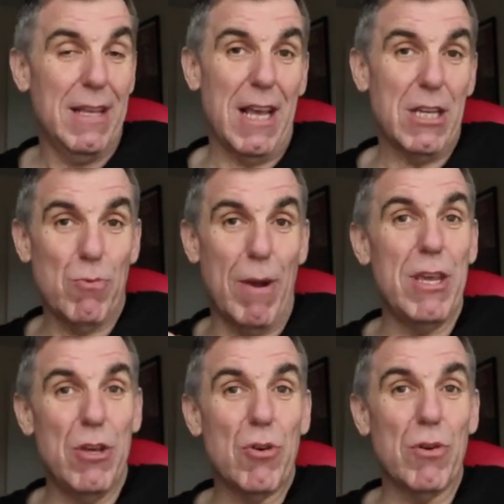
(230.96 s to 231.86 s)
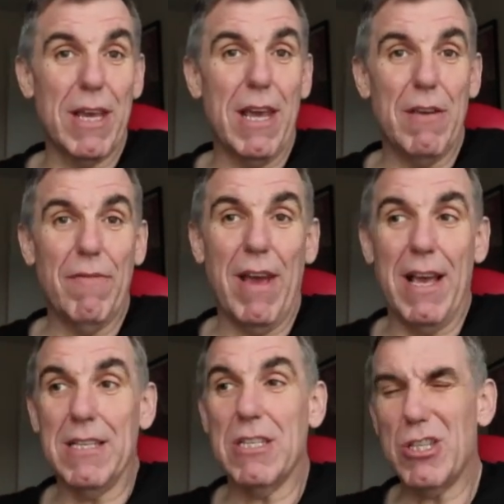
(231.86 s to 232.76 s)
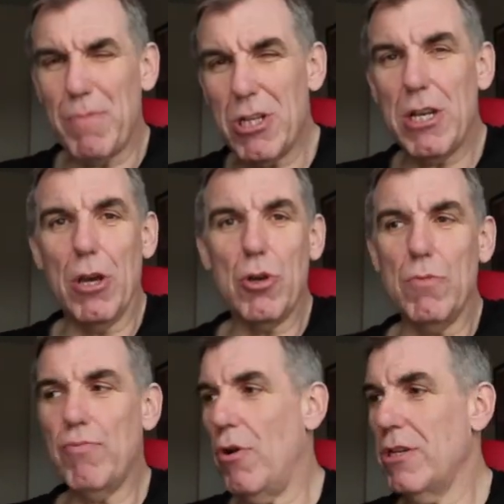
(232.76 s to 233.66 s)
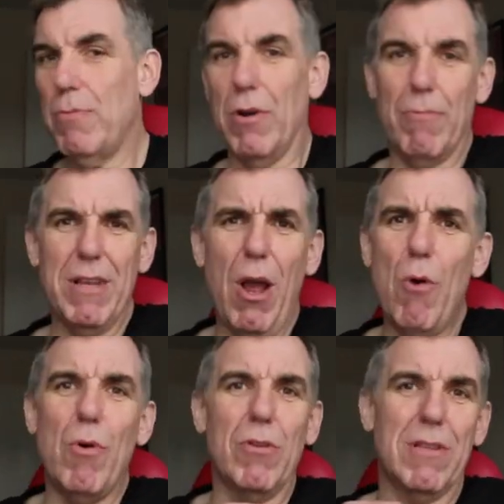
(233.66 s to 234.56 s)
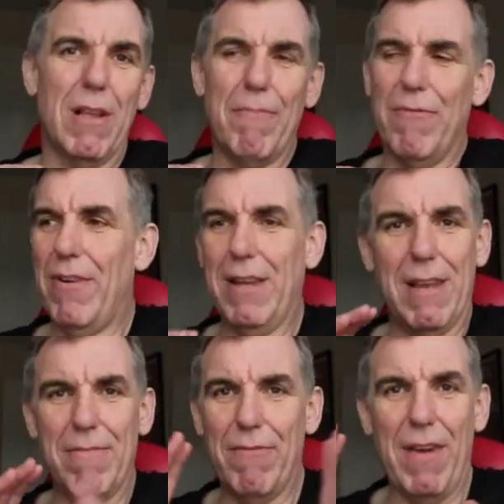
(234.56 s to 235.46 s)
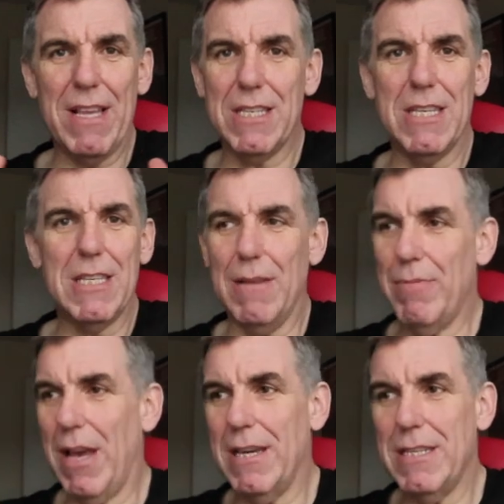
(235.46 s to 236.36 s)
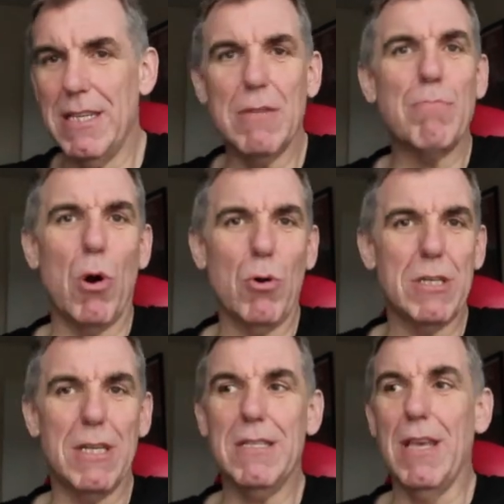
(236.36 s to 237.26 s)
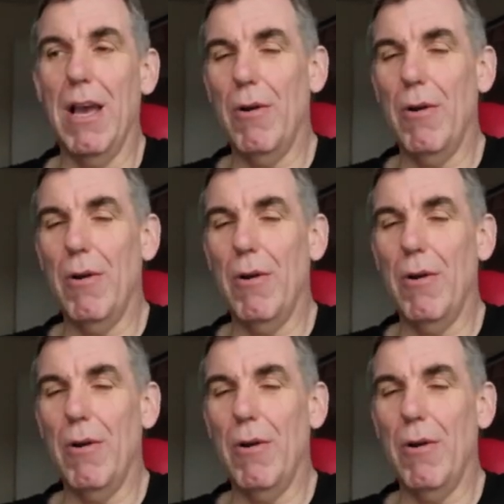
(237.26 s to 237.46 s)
That's where you're going to get your fans, especially at a good price point. We don't want fucking fancy slipcases and boxes.